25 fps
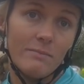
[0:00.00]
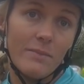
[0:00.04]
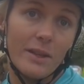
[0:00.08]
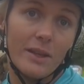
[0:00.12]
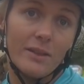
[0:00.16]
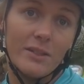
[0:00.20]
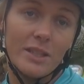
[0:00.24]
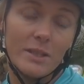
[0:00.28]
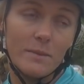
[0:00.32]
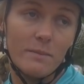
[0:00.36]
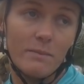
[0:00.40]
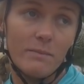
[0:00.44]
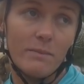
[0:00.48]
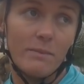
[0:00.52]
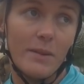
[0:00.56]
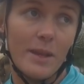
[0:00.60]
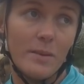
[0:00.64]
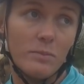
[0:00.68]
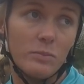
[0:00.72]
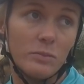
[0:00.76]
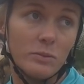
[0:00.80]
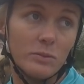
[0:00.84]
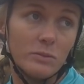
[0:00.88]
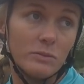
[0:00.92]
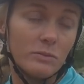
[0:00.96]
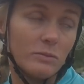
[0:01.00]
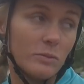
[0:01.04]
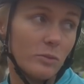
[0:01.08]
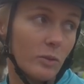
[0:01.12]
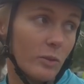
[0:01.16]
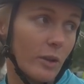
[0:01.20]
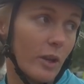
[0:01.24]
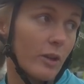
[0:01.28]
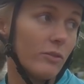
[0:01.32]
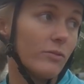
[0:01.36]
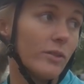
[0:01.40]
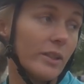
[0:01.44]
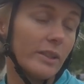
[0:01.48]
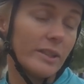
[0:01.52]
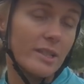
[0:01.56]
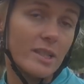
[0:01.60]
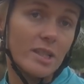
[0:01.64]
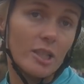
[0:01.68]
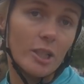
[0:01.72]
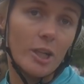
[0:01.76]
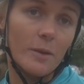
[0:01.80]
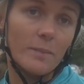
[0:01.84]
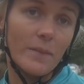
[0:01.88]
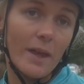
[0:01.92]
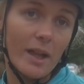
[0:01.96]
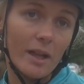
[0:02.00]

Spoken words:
Because people will go really slow up